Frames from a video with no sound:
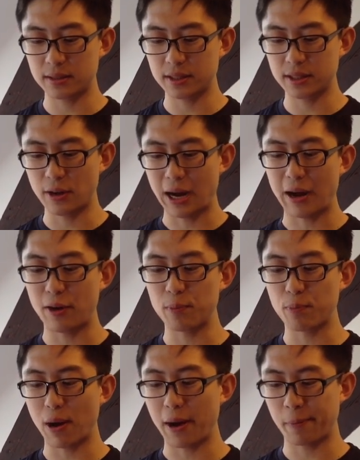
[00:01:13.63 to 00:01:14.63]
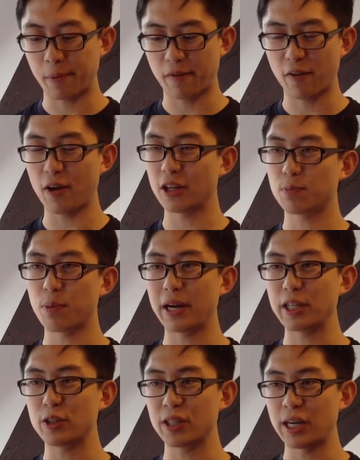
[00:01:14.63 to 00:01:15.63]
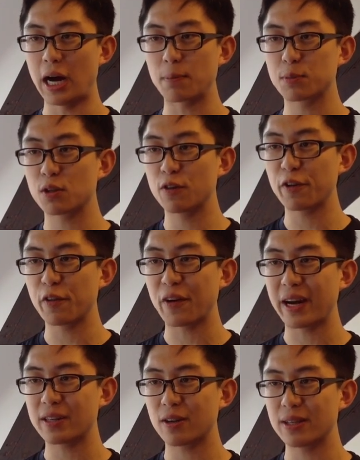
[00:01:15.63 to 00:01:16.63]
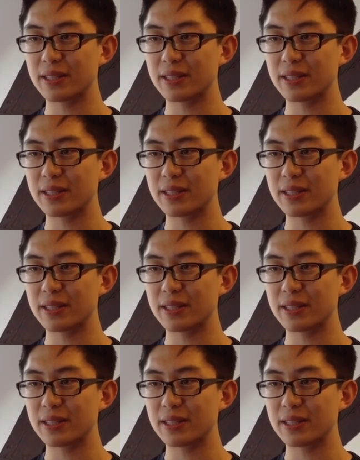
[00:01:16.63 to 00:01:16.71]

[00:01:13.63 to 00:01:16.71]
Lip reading: you know, I'll probably prefer is probably using an optical viewfinder,